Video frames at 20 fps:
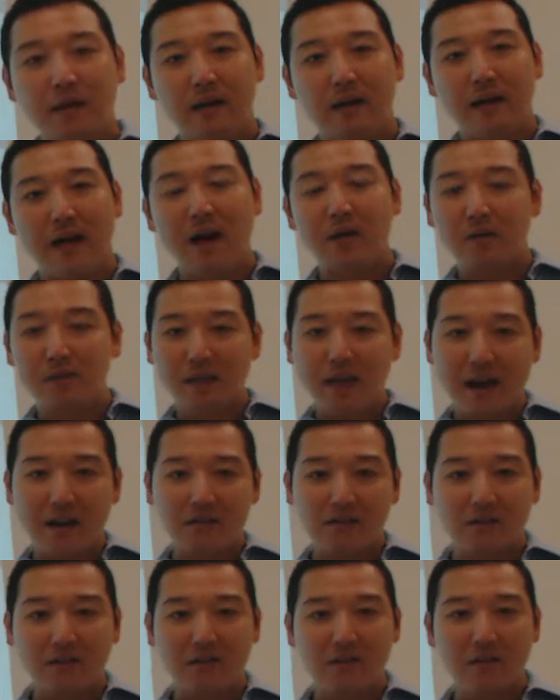how
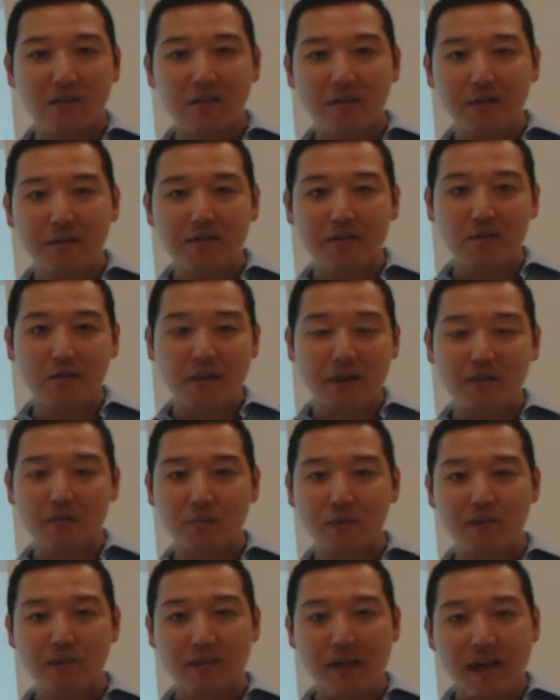taxes, all the different ways
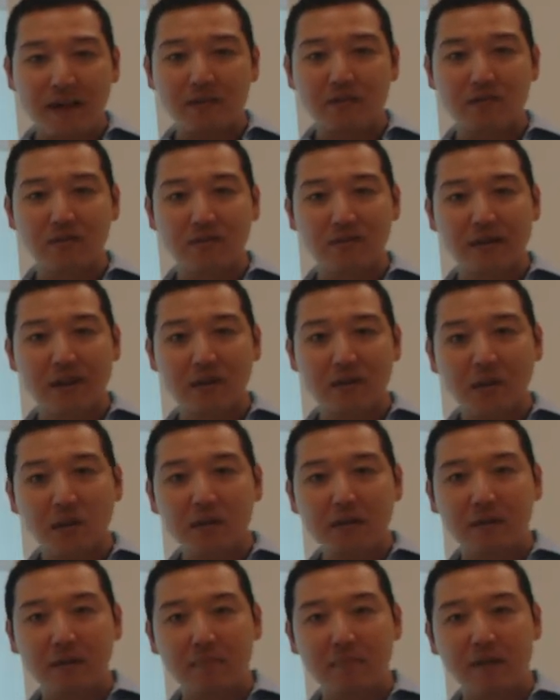in which taxes affect
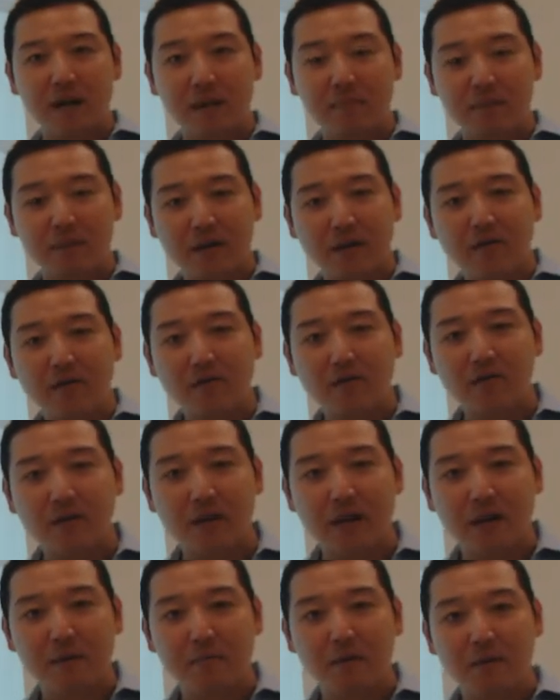low-income populations,
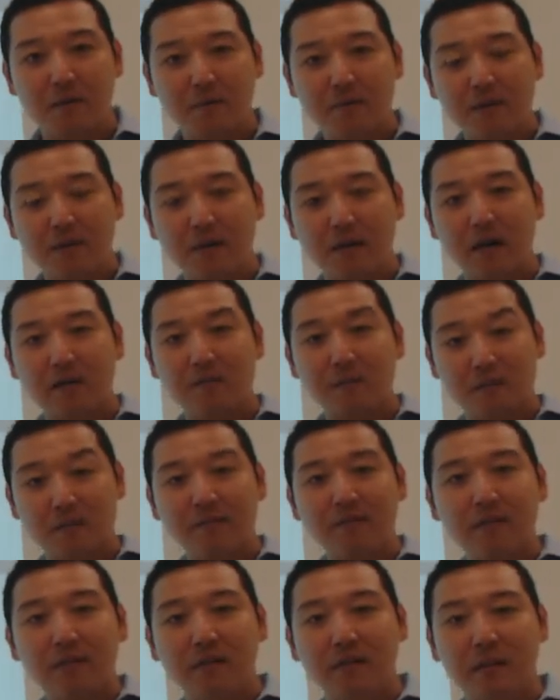and more
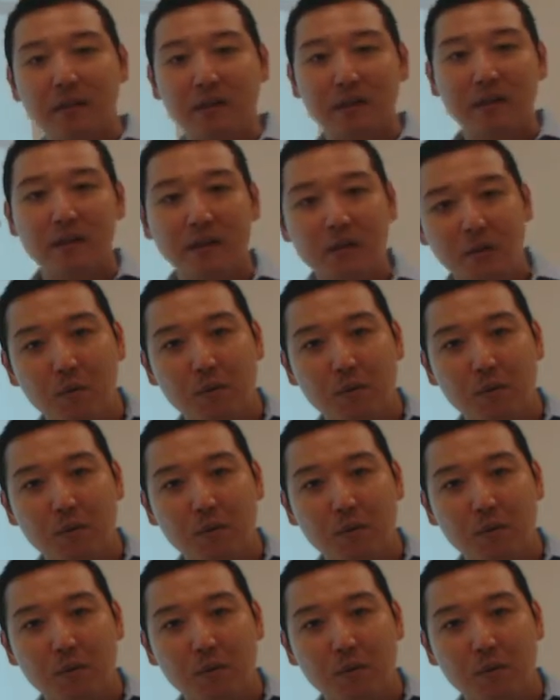specifically,